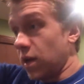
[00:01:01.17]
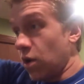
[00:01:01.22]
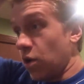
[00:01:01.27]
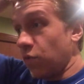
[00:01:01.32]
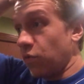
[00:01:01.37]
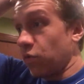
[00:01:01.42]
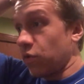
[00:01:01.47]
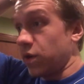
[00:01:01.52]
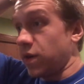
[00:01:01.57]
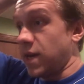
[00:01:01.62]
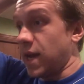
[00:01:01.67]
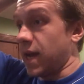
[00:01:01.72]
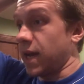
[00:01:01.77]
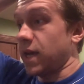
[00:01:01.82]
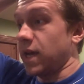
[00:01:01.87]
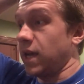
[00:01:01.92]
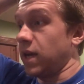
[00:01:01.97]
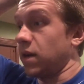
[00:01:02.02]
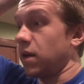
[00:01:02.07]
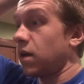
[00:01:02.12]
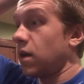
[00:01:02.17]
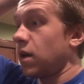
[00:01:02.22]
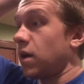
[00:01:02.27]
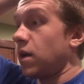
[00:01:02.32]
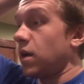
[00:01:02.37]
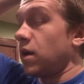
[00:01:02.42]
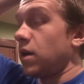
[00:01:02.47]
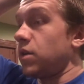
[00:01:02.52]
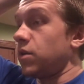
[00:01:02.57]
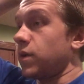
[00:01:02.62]
over a decade,
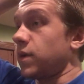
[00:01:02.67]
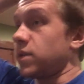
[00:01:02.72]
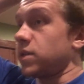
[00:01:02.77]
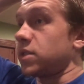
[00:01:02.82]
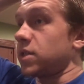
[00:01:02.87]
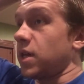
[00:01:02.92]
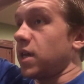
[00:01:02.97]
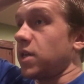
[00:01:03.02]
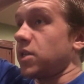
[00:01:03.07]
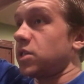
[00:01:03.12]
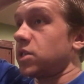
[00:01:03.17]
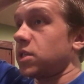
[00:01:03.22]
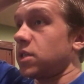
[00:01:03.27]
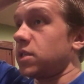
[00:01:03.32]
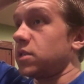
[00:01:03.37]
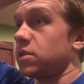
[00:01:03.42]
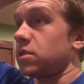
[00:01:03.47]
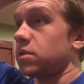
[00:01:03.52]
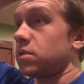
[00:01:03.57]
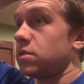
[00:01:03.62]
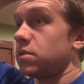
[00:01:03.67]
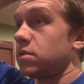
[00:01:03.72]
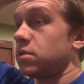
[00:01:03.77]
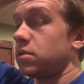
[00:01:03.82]
you could say, since